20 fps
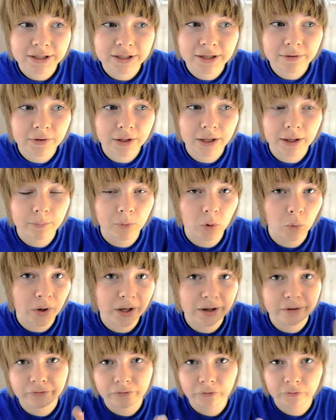give a game
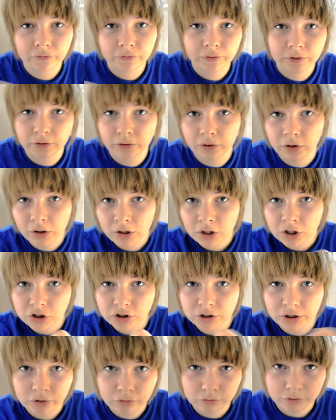away if you feel
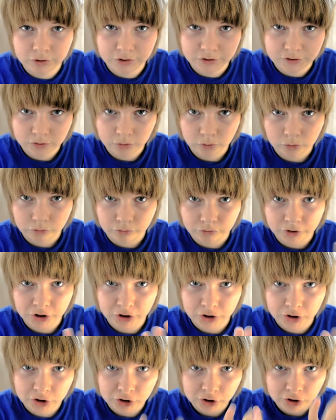generous or
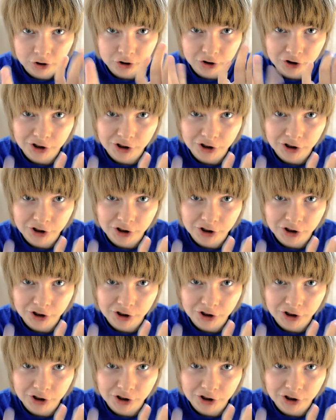rich,